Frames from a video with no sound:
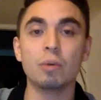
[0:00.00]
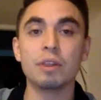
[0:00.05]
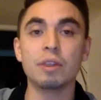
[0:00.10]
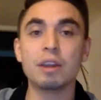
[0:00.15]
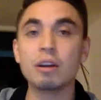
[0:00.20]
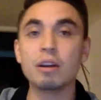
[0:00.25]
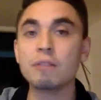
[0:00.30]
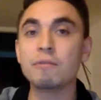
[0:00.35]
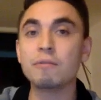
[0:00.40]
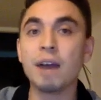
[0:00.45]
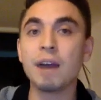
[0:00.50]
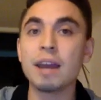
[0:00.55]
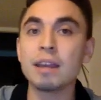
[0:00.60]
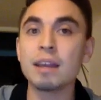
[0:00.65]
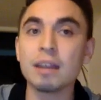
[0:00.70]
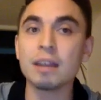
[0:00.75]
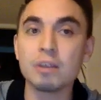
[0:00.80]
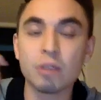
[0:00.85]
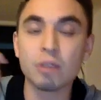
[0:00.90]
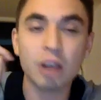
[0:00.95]
they're
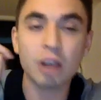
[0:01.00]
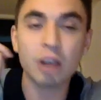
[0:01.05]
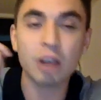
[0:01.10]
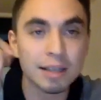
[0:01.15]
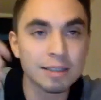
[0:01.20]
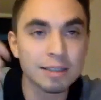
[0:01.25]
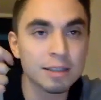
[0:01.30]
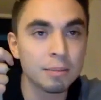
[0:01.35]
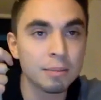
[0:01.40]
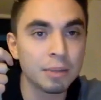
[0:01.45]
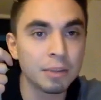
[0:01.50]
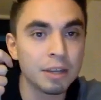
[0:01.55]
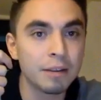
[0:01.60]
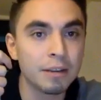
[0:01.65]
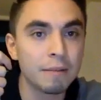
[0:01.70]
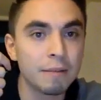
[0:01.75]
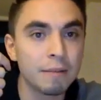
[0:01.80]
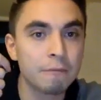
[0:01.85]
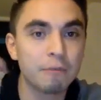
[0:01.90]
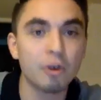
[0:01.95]
inviting and you caught
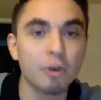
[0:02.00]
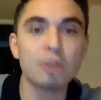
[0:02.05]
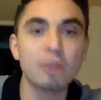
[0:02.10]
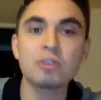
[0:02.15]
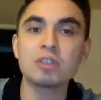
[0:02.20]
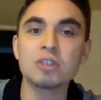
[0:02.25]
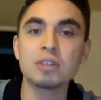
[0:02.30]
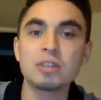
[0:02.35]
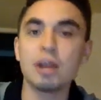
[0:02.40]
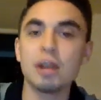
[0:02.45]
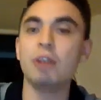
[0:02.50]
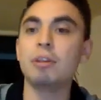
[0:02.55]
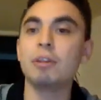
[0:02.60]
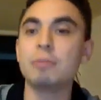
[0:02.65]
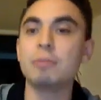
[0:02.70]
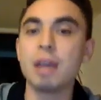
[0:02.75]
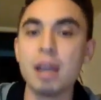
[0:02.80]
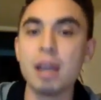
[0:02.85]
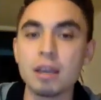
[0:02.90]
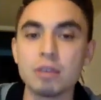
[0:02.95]
something, first tell
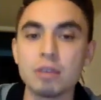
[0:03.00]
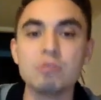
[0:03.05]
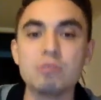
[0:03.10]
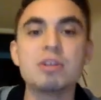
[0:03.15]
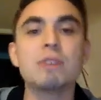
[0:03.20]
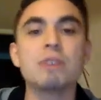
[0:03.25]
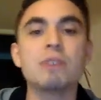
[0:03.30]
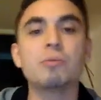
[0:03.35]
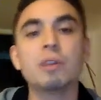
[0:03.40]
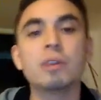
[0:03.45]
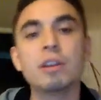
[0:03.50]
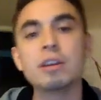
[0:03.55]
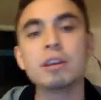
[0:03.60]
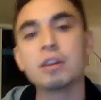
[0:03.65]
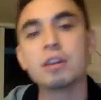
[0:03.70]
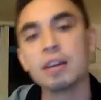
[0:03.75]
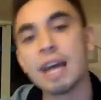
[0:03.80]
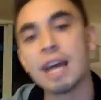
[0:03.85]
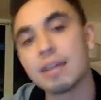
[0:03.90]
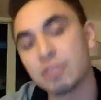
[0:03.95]
them, hey, you did really
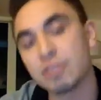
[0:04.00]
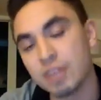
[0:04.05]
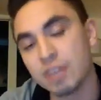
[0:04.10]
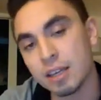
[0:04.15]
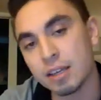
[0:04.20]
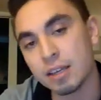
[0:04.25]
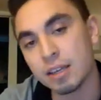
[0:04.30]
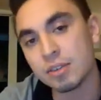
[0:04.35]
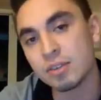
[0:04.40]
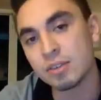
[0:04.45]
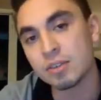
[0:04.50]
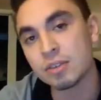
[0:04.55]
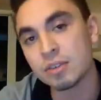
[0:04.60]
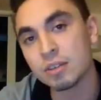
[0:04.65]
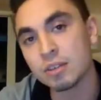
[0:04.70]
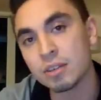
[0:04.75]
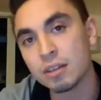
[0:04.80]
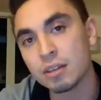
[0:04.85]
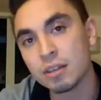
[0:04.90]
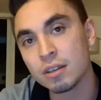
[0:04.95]
good at
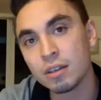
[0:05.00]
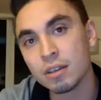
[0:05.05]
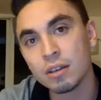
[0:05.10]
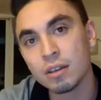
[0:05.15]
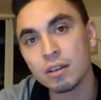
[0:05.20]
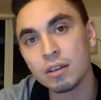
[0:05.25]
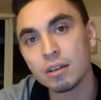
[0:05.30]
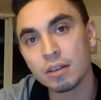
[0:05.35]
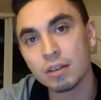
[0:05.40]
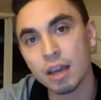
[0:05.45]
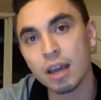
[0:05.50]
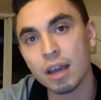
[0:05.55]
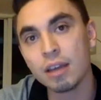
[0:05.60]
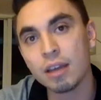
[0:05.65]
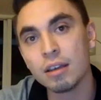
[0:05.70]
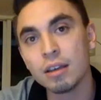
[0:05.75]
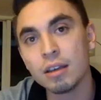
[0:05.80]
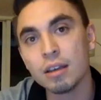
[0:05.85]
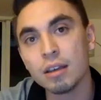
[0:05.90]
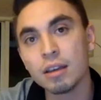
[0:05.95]
this,
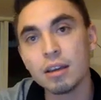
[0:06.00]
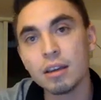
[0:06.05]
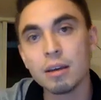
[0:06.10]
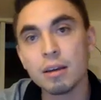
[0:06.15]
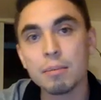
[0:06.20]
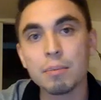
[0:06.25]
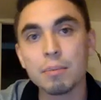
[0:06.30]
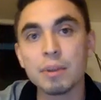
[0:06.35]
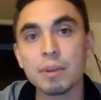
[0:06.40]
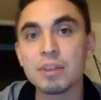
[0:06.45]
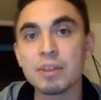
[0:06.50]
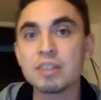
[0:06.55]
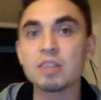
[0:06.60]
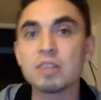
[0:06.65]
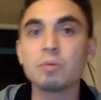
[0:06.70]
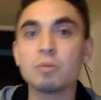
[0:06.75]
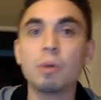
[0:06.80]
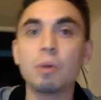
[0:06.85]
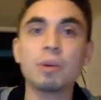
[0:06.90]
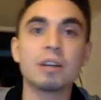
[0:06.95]
okay? But this
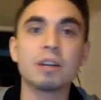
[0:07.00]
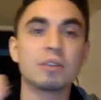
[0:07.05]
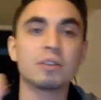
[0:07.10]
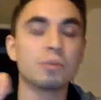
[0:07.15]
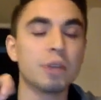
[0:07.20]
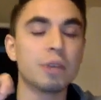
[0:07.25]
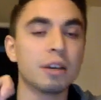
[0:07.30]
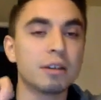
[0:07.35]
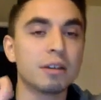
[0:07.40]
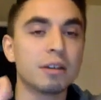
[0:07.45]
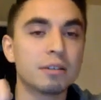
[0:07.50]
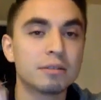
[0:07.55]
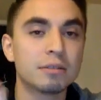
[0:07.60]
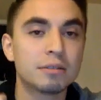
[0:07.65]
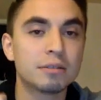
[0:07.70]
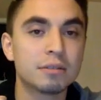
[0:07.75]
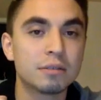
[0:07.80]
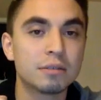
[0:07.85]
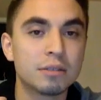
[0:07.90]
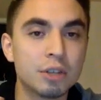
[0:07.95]
is what we could tweak.
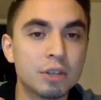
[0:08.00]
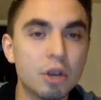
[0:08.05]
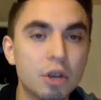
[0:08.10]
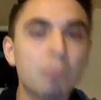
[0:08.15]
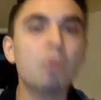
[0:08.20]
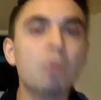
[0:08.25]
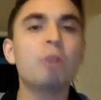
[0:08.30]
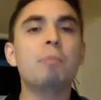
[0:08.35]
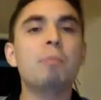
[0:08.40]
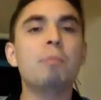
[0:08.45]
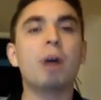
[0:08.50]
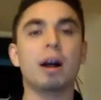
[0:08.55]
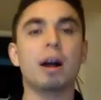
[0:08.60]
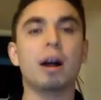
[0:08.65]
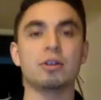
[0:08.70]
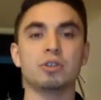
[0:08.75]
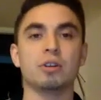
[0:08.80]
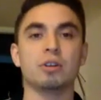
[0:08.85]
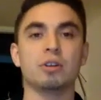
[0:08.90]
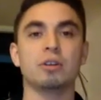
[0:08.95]
More
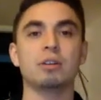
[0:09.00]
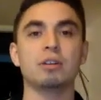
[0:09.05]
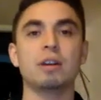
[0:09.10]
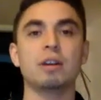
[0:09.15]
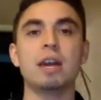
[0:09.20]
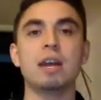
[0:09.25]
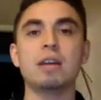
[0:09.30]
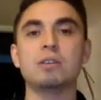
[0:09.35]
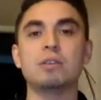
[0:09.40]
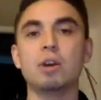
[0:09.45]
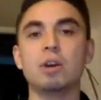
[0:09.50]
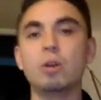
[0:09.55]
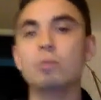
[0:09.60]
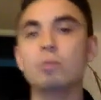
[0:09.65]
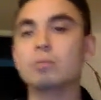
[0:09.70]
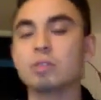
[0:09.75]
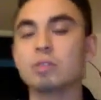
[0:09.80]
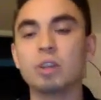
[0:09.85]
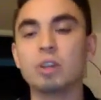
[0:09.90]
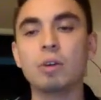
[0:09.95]
posture. Hey,
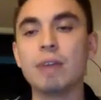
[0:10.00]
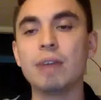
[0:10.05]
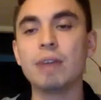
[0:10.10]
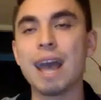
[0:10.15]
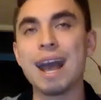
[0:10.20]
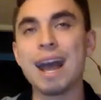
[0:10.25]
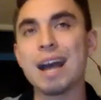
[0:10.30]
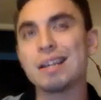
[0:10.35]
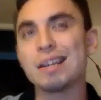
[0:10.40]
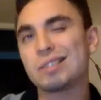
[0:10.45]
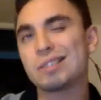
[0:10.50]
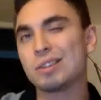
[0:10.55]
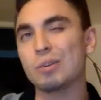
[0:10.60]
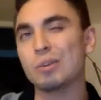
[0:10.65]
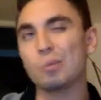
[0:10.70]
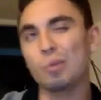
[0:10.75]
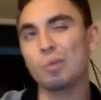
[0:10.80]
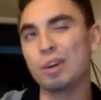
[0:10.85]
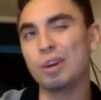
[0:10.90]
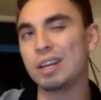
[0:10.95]
don't ask
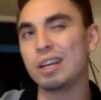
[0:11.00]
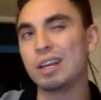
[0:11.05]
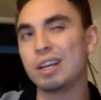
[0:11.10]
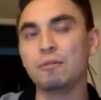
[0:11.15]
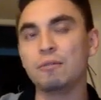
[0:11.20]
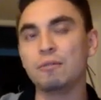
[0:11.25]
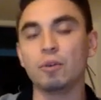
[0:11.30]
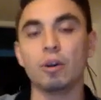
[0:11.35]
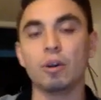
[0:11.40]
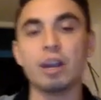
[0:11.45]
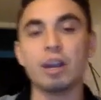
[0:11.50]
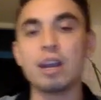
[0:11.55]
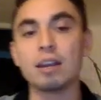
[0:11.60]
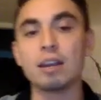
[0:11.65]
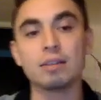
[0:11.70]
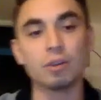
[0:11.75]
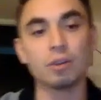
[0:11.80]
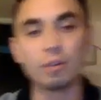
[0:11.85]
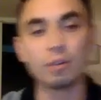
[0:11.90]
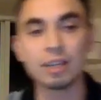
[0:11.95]
what if, or
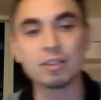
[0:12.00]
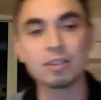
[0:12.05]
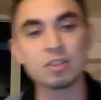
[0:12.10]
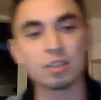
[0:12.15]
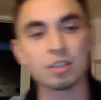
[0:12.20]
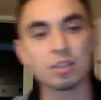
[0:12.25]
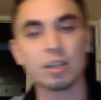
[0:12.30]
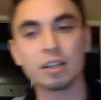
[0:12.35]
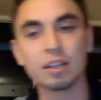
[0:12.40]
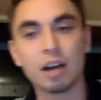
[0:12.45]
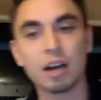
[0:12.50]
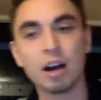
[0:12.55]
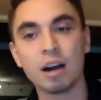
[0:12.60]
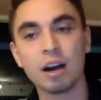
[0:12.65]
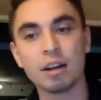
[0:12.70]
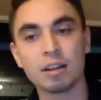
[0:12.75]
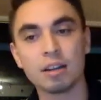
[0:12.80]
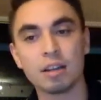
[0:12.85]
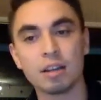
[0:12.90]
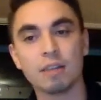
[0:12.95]
hey, don't get stuck
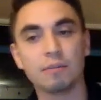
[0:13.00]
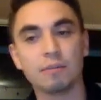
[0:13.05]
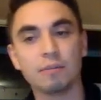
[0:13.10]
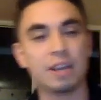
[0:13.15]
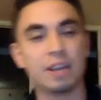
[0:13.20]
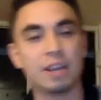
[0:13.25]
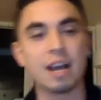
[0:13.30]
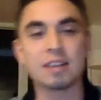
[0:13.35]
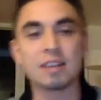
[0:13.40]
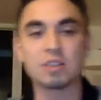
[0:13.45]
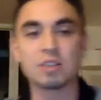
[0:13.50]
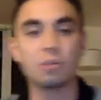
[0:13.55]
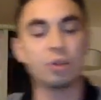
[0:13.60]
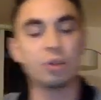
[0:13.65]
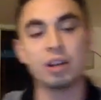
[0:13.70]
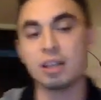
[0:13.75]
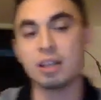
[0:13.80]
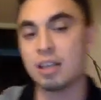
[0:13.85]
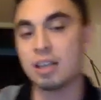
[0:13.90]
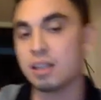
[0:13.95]
on if they ask you
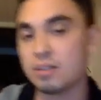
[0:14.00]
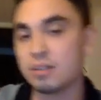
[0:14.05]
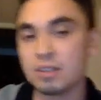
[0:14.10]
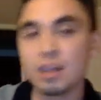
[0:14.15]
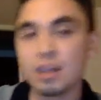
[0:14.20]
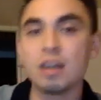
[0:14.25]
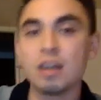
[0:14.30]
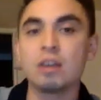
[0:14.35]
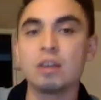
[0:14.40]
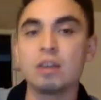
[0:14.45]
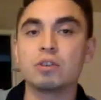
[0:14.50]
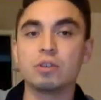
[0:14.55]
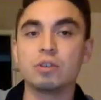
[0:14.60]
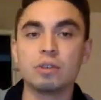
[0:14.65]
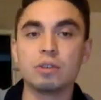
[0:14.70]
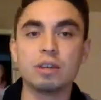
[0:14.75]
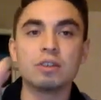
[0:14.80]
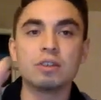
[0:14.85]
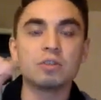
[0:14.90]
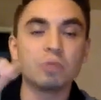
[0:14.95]
what it is.
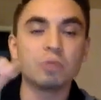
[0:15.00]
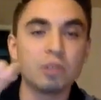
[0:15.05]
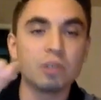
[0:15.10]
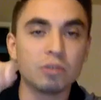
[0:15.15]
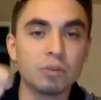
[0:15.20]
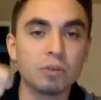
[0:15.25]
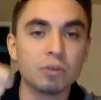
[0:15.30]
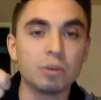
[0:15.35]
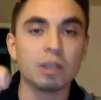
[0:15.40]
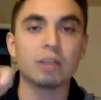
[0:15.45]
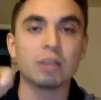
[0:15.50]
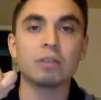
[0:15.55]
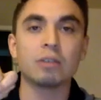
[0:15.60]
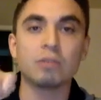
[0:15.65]
There's where you tweak.